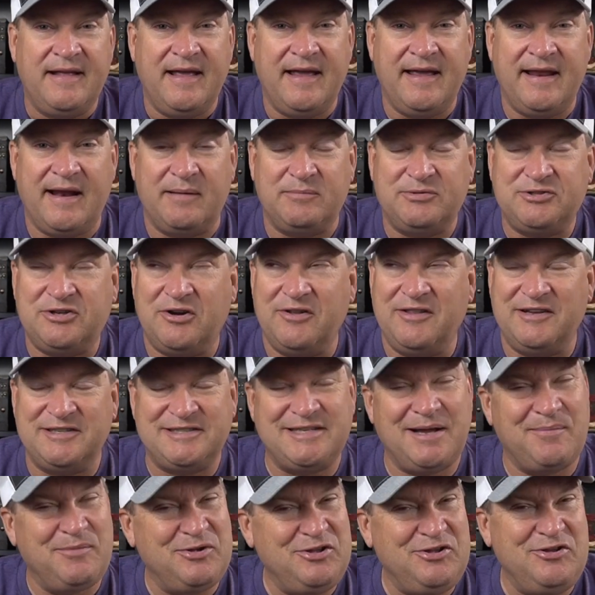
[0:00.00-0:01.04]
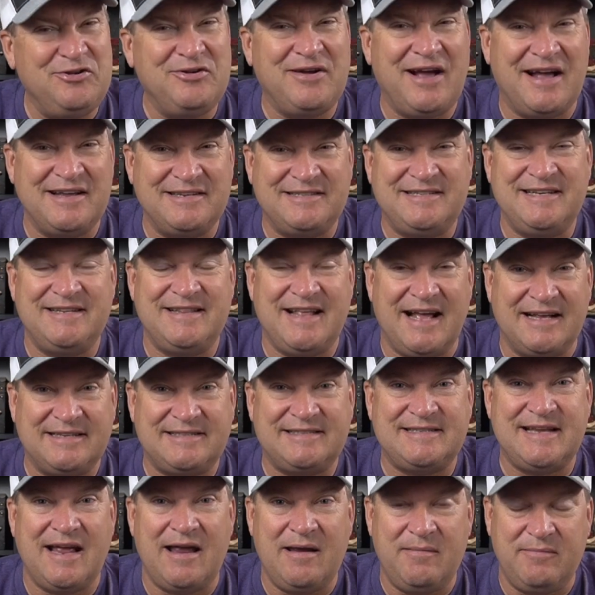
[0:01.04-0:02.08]
And I'm sure that some of you guys did that
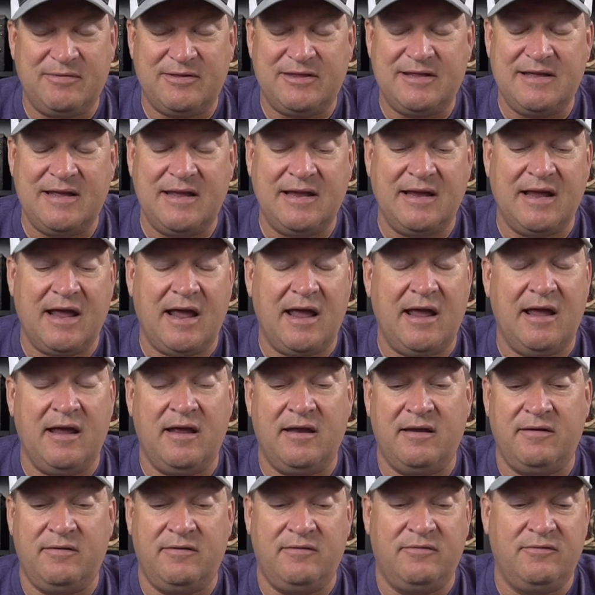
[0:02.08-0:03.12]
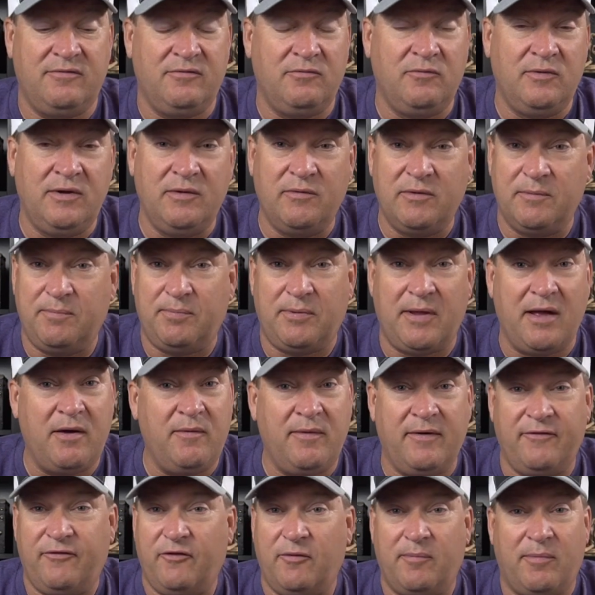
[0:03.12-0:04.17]
same thing, and we would play
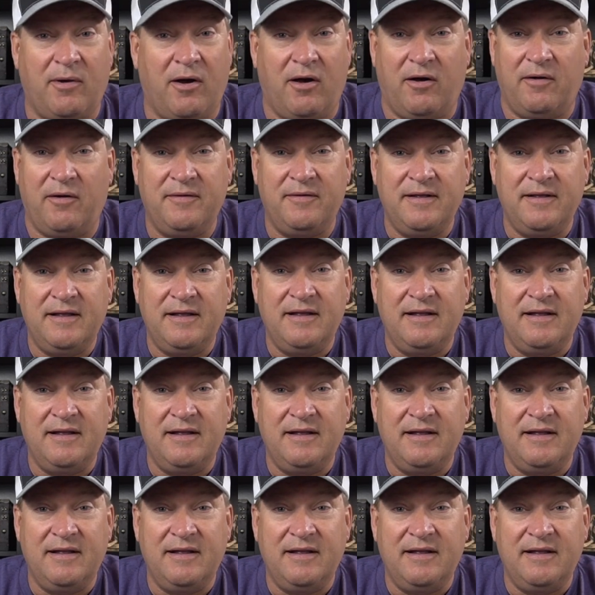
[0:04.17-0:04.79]
wiffle ball